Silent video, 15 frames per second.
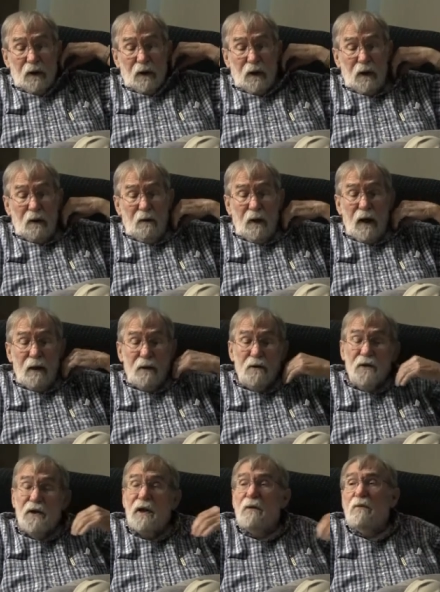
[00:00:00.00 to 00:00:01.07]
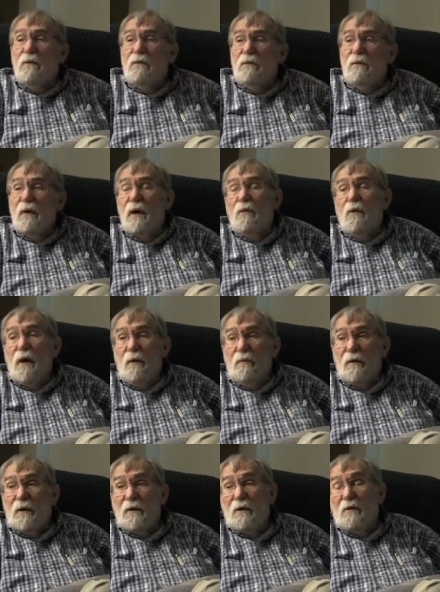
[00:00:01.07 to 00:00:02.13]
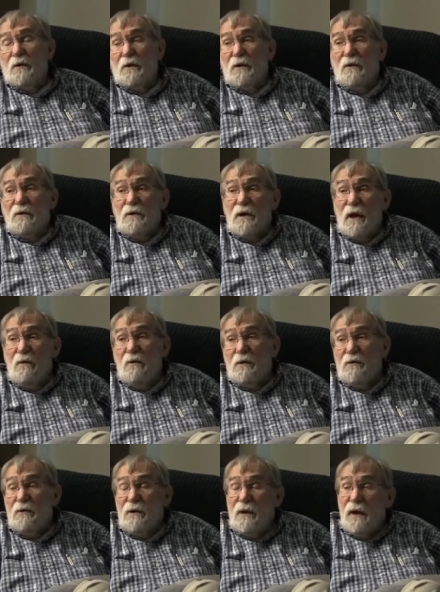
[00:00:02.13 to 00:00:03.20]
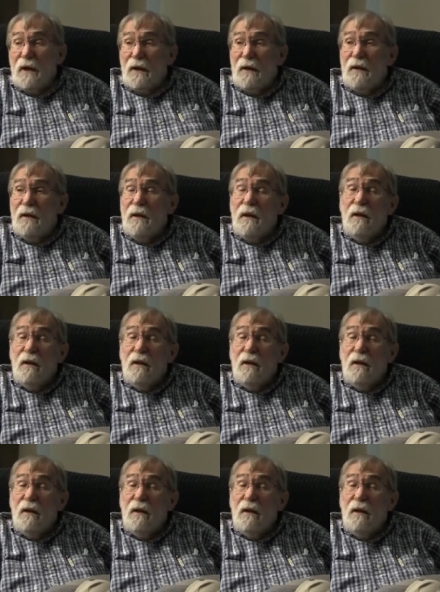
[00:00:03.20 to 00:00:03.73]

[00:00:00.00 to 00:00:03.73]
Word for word: uh, I could say where I worked, but of course you couldn't say what you did.